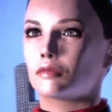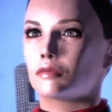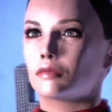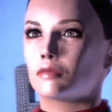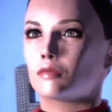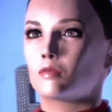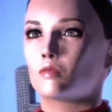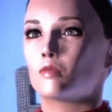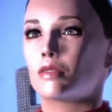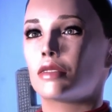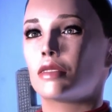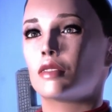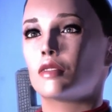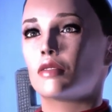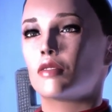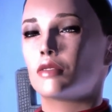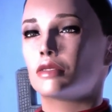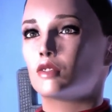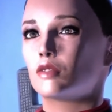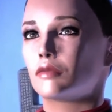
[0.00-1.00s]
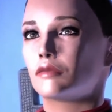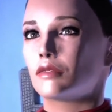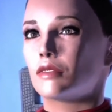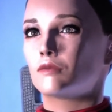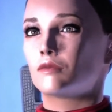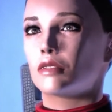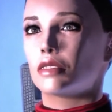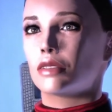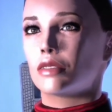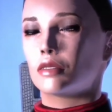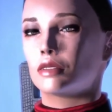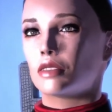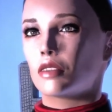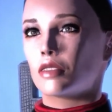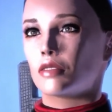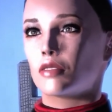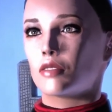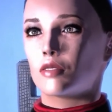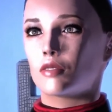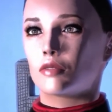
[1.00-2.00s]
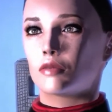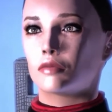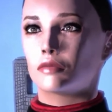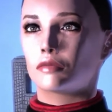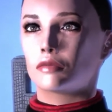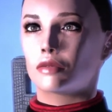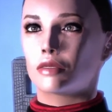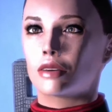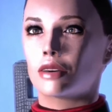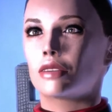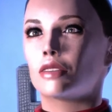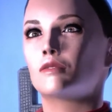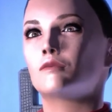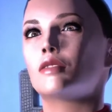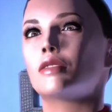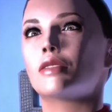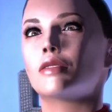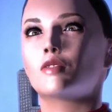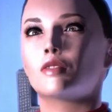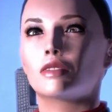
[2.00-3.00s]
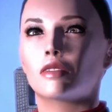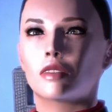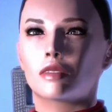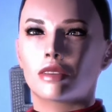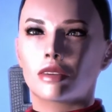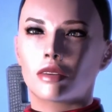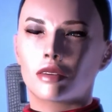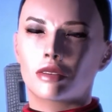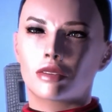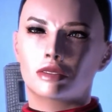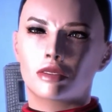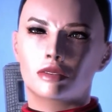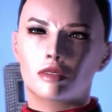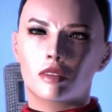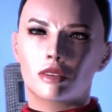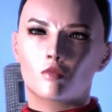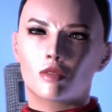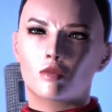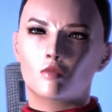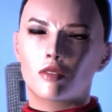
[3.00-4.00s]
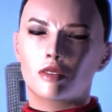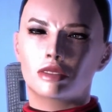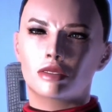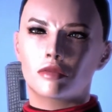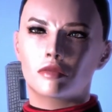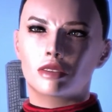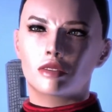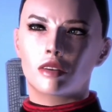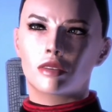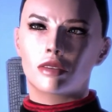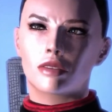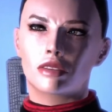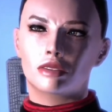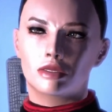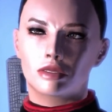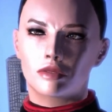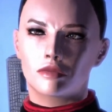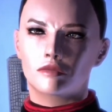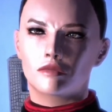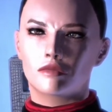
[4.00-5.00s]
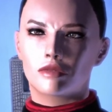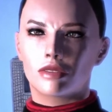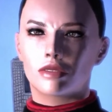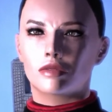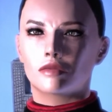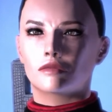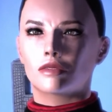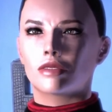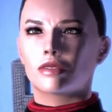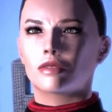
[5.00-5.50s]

We all know it should have happened years ago. I hope the Council realizes that we won't sit at the kids' table forever.